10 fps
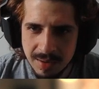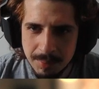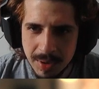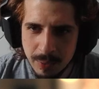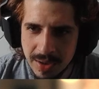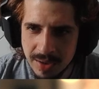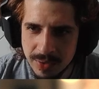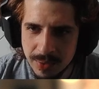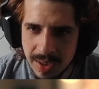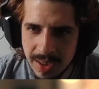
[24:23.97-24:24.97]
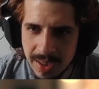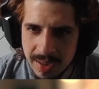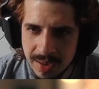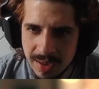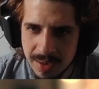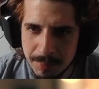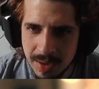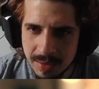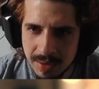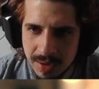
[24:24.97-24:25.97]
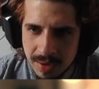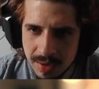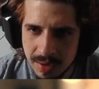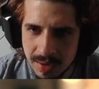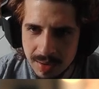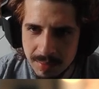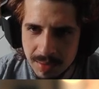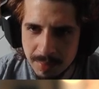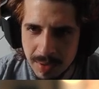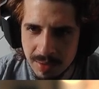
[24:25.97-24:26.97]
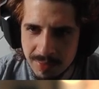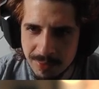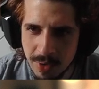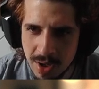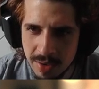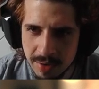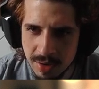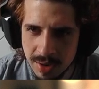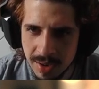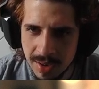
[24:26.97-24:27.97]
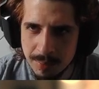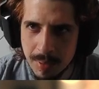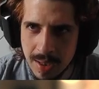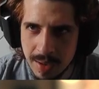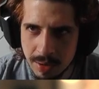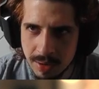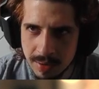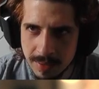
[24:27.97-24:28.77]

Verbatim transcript: But we need to get uh, milk and milk frother and butter.